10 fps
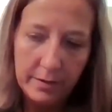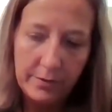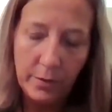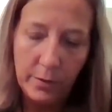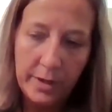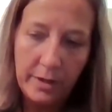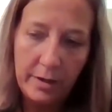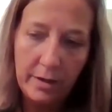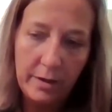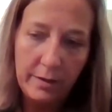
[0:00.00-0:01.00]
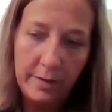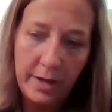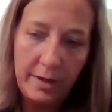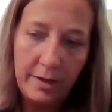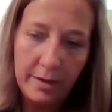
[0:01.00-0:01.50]
so it,
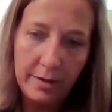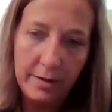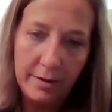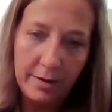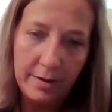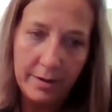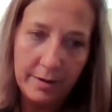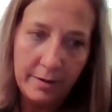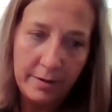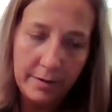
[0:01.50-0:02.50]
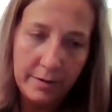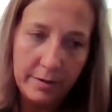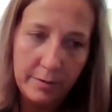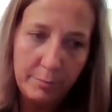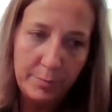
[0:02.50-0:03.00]
they uh,
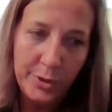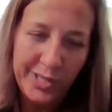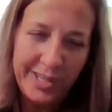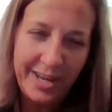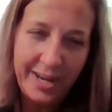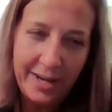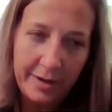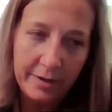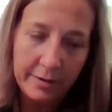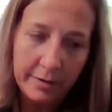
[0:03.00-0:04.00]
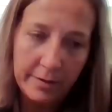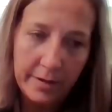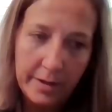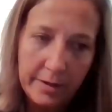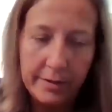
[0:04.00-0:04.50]
put a
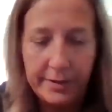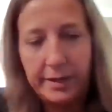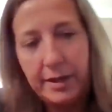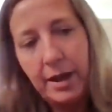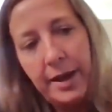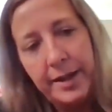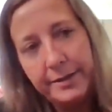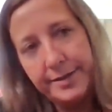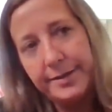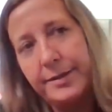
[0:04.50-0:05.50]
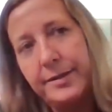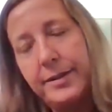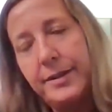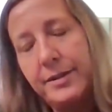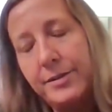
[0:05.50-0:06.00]
a cut
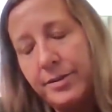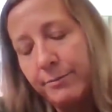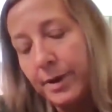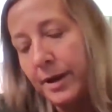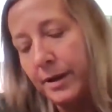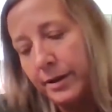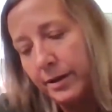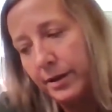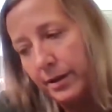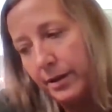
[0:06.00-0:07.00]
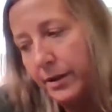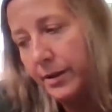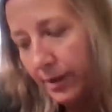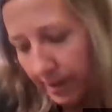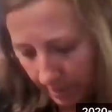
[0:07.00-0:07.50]
into my
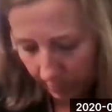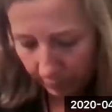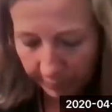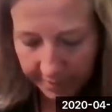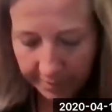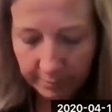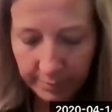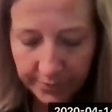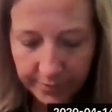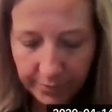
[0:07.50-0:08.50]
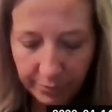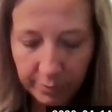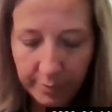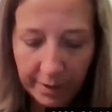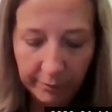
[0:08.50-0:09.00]
ribs,
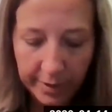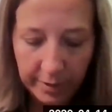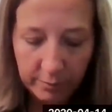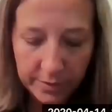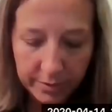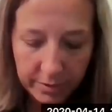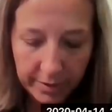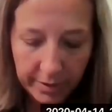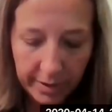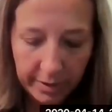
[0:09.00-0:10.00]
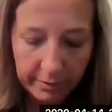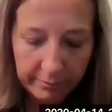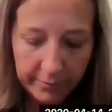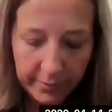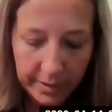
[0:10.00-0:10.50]
through my ribs,
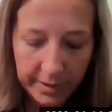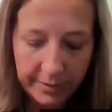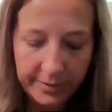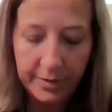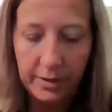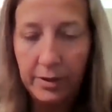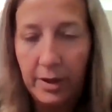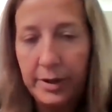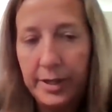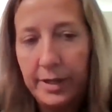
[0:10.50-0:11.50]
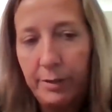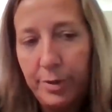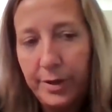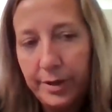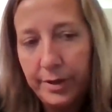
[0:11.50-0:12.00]
and into the lung. And they
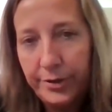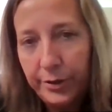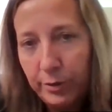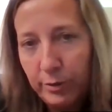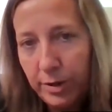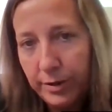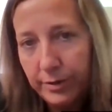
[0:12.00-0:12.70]
put a tube